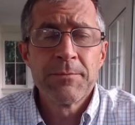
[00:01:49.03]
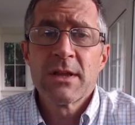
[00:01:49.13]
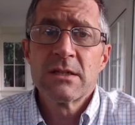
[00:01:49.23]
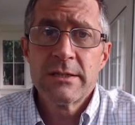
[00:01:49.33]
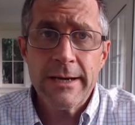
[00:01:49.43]

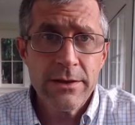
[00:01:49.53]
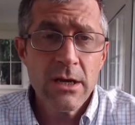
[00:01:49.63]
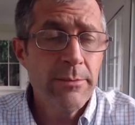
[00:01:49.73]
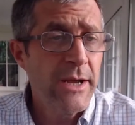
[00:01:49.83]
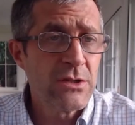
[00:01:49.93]
Second thing
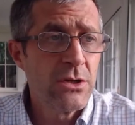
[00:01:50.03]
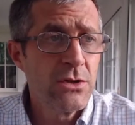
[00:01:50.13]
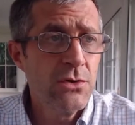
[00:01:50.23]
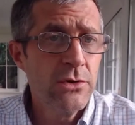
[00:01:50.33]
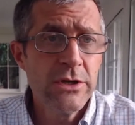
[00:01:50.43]
I'm going to ask you to
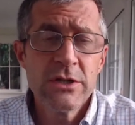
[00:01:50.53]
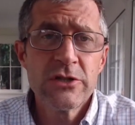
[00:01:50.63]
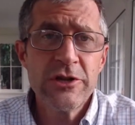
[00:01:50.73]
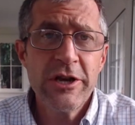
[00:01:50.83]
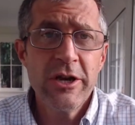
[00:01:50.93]
do is
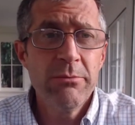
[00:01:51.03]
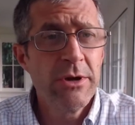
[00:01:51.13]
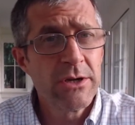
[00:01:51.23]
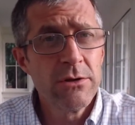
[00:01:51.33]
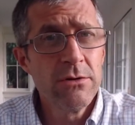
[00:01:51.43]

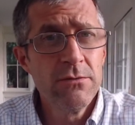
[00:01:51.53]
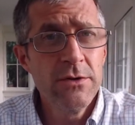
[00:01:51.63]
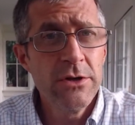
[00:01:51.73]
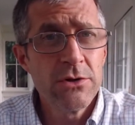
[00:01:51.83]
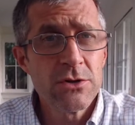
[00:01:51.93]
make a little
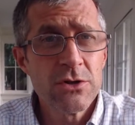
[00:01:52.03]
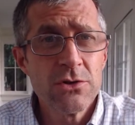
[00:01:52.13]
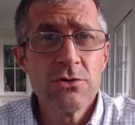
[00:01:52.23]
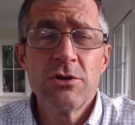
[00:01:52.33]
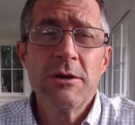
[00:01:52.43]
video.
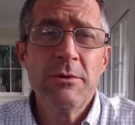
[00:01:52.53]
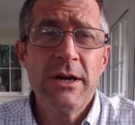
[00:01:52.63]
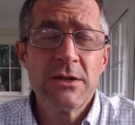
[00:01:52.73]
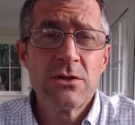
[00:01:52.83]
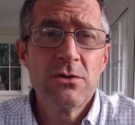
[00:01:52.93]
So I'm going to
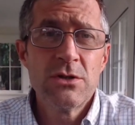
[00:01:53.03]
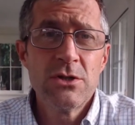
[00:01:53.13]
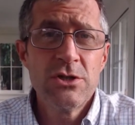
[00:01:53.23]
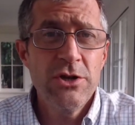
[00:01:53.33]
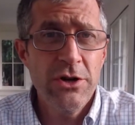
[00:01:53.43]
ask you to
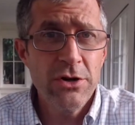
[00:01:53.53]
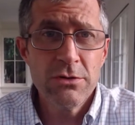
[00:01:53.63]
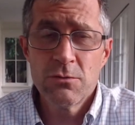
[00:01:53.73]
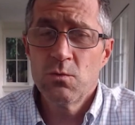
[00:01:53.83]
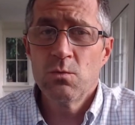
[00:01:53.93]

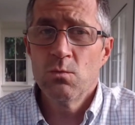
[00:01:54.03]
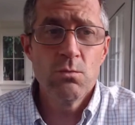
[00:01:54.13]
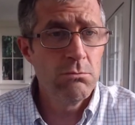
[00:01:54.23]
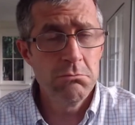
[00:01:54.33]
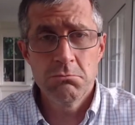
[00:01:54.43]
share
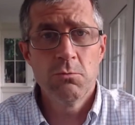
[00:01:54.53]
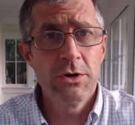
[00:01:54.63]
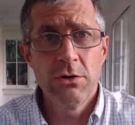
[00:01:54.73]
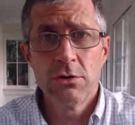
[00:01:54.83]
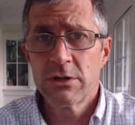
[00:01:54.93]
what
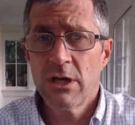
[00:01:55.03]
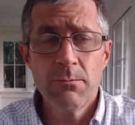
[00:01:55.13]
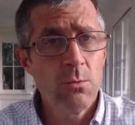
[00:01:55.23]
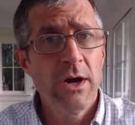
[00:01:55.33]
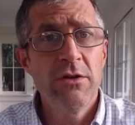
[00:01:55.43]
you looked up,
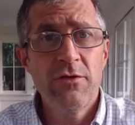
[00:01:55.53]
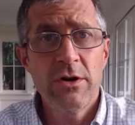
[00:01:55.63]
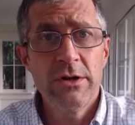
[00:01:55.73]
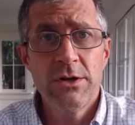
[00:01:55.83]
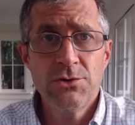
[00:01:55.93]
why you
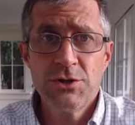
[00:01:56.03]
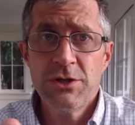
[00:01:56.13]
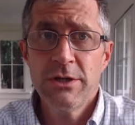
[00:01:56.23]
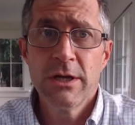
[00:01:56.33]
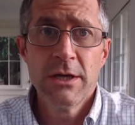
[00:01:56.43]
found it
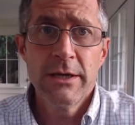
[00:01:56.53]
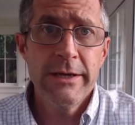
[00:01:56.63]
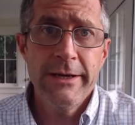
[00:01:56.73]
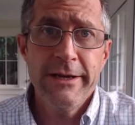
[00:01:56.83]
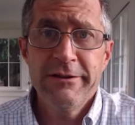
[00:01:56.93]
interesting,
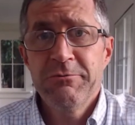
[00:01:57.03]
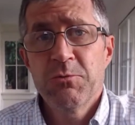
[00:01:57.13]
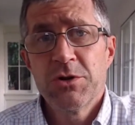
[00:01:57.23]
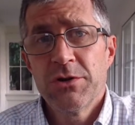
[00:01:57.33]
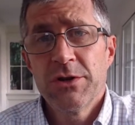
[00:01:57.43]
and
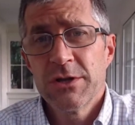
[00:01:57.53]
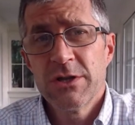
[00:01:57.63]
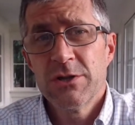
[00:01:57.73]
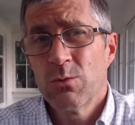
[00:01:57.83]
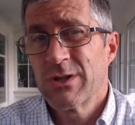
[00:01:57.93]
what
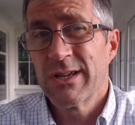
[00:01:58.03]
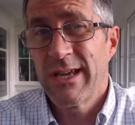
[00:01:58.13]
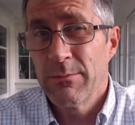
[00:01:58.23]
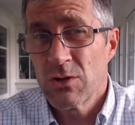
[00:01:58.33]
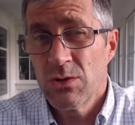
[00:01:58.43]
are what's the
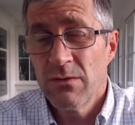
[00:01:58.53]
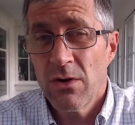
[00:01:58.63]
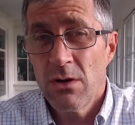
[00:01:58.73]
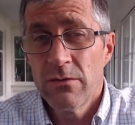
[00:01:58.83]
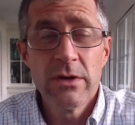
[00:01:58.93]
chemistry
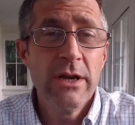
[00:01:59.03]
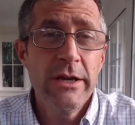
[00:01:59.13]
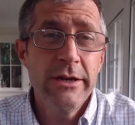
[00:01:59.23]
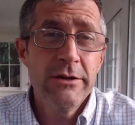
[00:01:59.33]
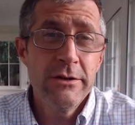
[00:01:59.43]
involved,
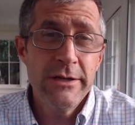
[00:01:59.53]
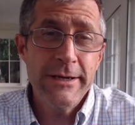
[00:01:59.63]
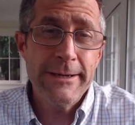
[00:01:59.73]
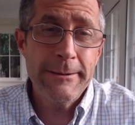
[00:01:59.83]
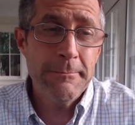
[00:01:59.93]

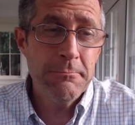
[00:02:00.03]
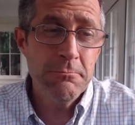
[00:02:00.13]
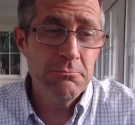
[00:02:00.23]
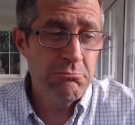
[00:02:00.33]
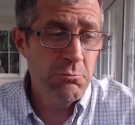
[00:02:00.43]

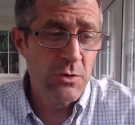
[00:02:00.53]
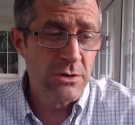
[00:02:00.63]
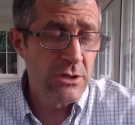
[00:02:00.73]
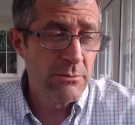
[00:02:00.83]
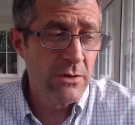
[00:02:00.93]
and what are
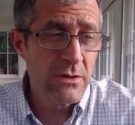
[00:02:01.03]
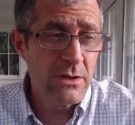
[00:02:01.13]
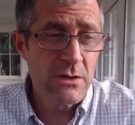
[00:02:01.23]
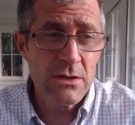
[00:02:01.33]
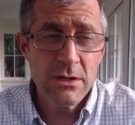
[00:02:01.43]
some of the
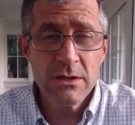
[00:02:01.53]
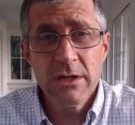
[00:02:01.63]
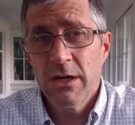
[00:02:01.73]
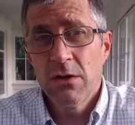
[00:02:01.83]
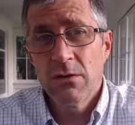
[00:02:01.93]
things that
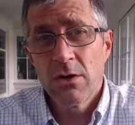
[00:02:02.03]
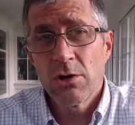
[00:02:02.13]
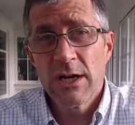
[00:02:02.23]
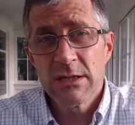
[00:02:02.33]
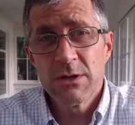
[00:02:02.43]
you think your
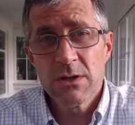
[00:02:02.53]
classmates